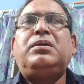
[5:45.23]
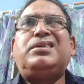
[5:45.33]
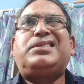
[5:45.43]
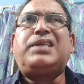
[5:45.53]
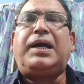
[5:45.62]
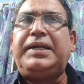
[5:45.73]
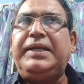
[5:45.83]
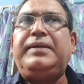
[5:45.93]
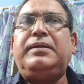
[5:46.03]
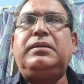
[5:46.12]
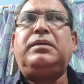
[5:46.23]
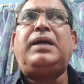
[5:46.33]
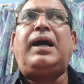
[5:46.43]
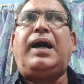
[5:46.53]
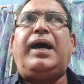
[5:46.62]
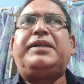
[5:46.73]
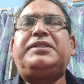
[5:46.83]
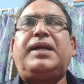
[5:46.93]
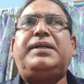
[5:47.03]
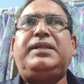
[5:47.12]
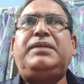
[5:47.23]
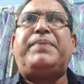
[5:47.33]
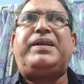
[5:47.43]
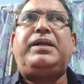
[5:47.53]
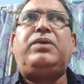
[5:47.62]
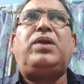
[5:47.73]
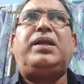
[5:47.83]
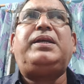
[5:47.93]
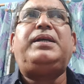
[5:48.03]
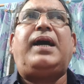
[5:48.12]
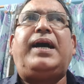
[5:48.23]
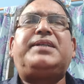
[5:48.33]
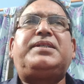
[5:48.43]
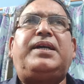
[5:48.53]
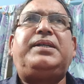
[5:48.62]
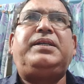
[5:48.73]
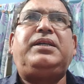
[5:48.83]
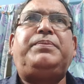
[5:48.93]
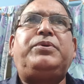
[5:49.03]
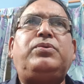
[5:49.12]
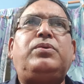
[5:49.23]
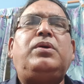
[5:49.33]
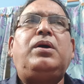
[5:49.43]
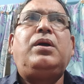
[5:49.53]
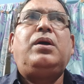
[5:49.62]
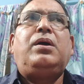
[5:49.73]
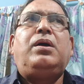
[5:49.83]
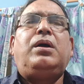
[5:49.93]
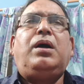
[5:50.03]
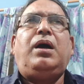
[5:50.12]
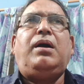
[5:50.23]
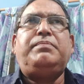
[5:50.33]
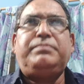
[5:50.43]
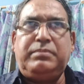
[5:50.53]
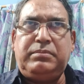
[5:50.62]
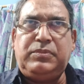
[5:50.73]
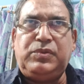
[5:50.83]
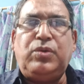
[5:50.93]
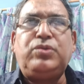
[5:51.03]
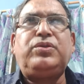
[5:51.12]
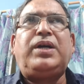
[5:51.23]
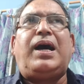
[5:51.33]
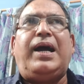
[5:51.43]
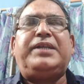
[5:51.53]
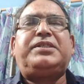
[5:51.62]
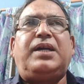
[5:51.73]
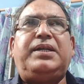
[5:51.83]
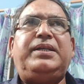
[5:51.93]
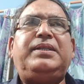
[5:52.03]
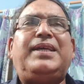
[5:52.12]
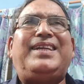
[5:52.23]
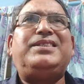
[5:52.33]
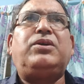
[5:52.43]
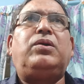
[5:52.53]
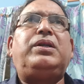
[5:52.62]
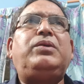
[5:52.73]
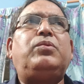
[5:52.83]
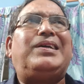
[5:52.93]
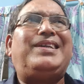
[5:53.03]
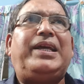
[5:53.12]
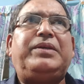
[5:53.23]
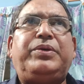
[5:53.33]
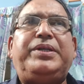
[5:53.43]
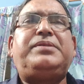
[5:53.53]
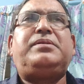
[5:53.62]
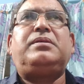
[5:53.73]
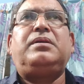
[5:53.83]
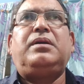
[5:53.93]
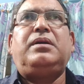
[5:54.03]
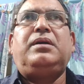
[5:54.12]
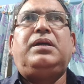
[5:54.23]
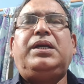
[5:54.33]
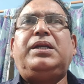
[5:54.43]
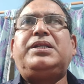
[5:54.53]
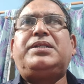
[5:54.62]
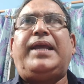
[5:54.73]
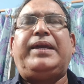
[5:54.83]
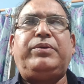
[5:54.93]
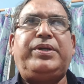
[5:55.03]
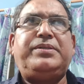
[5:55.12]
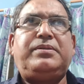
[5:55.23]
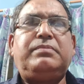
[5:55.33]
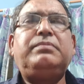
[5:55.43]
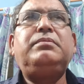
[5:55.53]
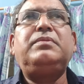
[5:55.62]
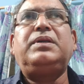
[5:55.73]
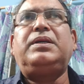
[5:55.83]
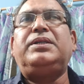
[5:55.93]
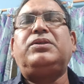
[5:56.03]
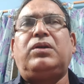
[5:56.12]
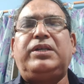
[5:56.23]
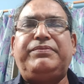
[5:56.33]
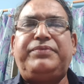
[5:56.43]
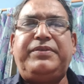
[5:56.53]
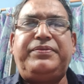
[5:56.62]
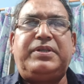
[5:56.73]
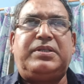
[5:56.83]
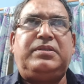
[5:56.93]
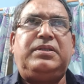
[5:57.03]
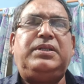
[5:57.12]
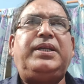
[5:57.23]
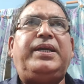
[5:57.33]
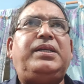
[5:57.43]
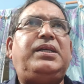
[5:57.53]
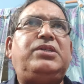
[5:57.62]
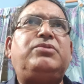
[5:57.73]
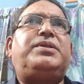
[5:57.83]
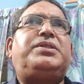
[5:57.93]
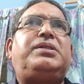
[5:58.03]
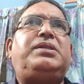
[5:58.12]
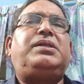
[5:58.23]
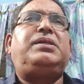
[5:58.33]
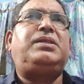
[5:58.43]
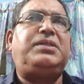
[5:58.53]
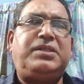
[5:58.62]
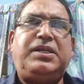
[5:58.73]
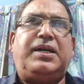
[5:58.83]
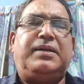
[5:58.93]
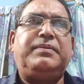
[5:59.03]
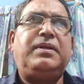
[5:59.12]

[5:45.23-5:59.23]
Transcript: study the higher study, particularly in higher study. If you go to the higher study, there is only one language, English language is only preferred in any university in India.